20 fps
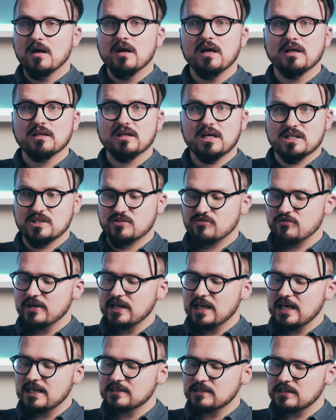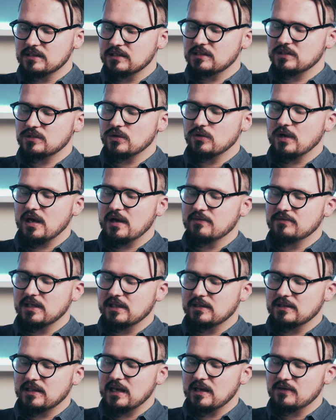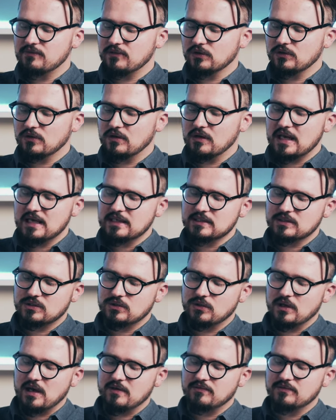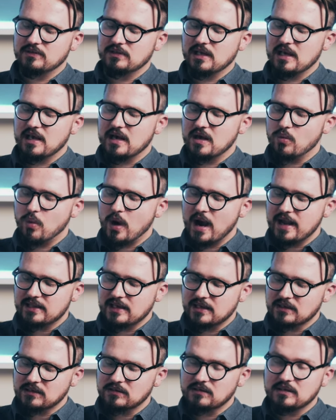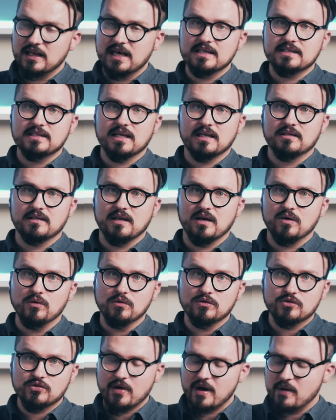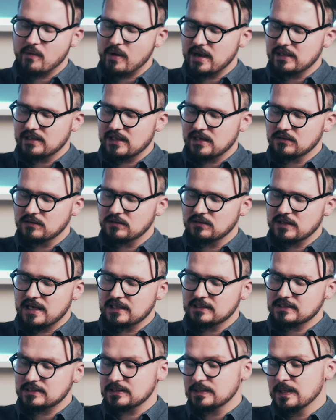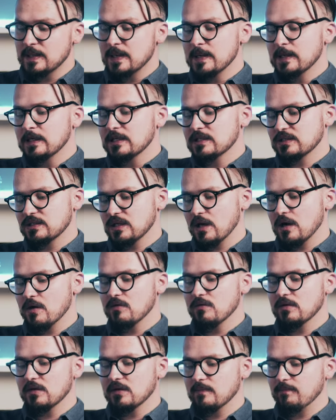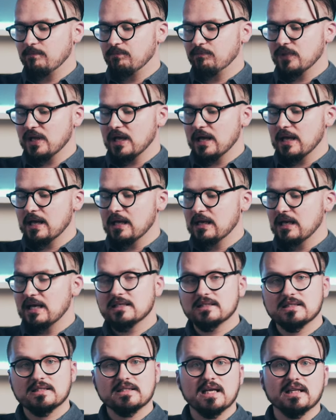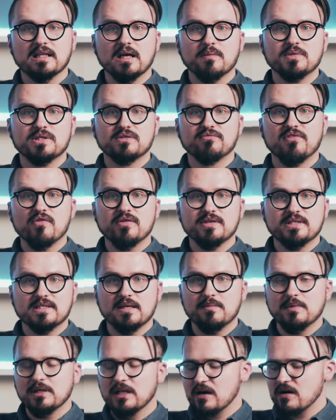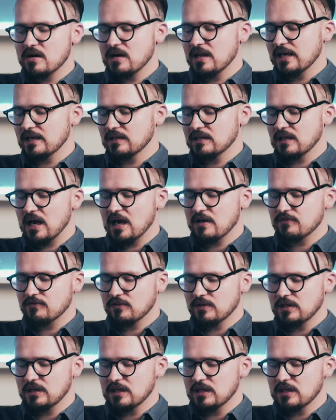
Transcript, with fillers: It has three lenses, so you have the telephoto lens, you have the wide angle lens and the ultra wide angle lens. So the lens setup is very similar like the iPhone